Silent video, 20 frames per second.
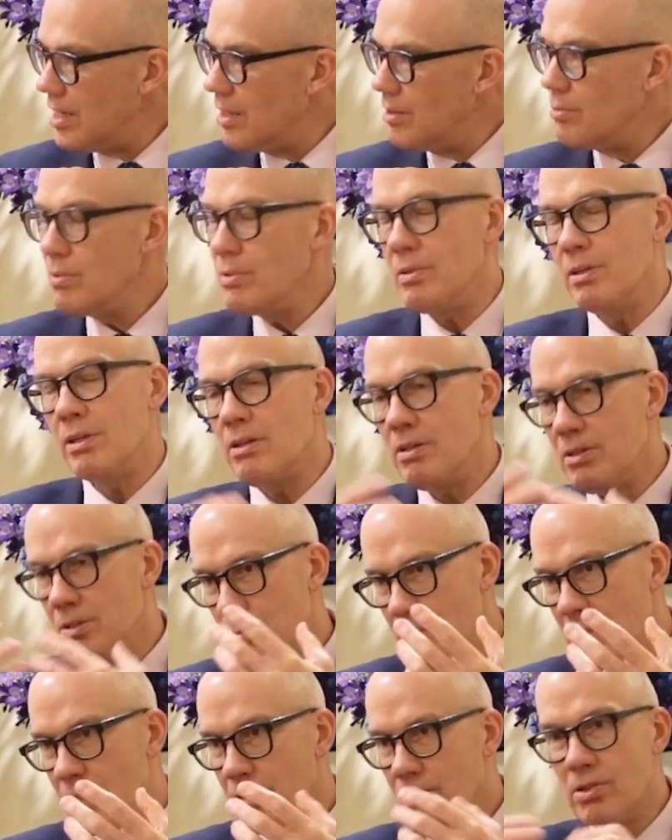And, it's
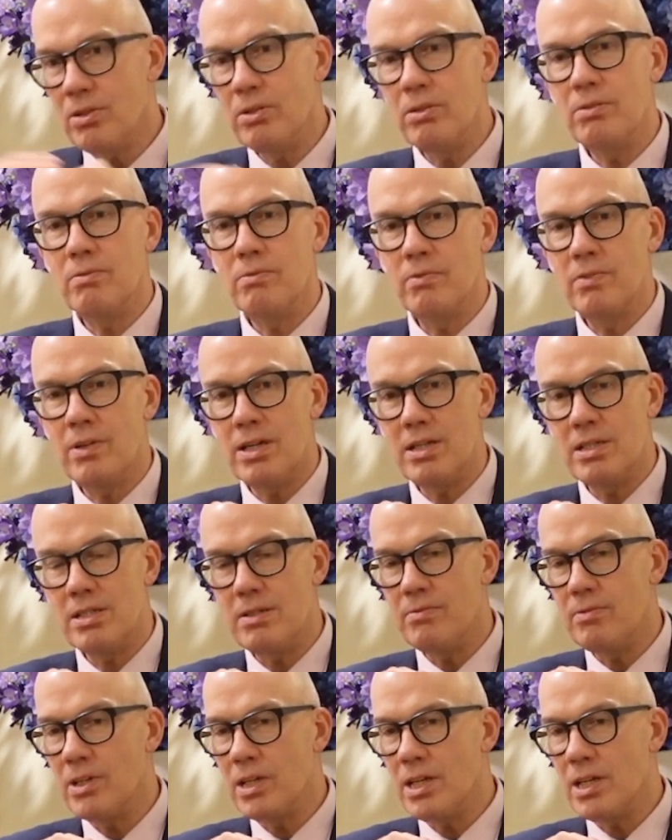been through various different